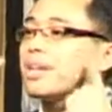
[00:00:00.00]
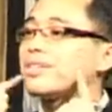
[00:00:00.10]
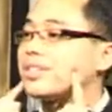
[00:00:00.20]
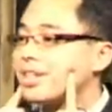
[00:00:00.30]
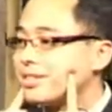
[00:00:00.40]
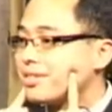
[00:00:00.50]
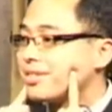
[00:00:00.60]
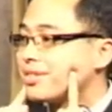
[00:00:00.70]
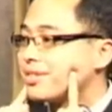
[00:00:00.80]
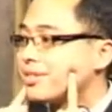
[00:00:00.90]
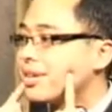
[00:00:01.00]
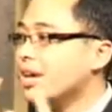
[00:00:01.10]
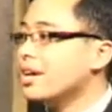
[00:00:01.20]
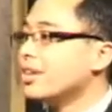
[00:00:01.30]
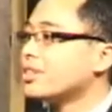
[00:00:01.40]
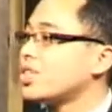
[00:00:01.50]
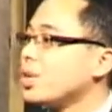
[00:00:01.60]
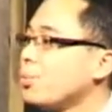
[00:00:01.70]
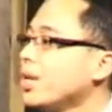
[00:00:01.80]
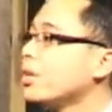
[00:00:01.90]
make sense.
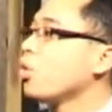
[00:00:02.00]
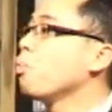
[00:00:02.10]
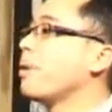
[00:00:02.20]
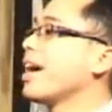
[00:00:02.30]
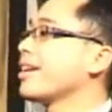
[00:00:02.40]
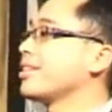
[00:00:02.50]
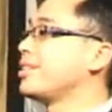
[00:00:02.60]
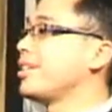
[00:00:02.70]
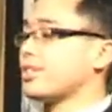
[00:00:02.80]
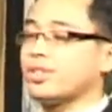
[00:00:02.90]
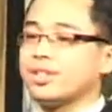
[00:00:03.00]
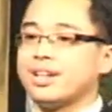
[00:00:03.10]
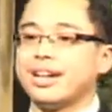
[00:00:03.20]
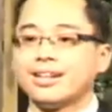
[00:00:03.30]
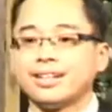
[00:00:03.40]
See, we go by addition,